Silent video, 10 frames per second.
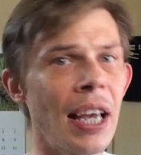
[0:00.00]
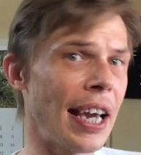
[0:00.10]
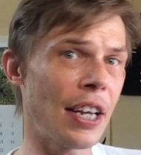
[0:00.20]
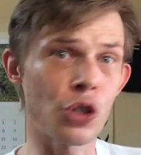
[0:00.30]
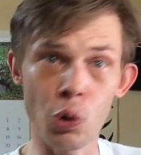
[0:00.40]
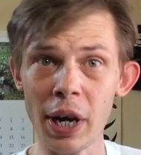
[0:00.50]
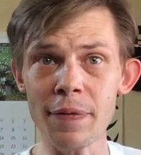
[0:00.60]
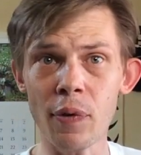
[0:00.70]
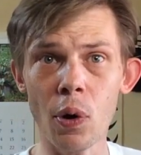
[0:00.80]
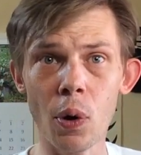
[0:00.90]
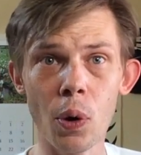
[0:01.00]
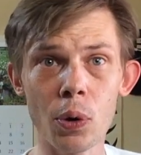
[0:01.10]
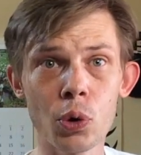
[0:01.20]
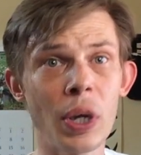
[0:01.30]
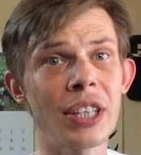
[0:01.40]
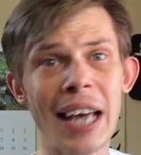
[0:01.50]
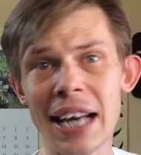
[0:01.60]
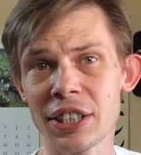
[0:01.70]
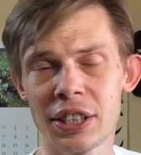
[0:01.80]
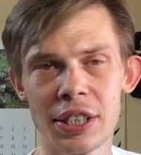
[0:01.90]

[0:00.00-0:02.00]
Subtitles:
And it's great for doing tasks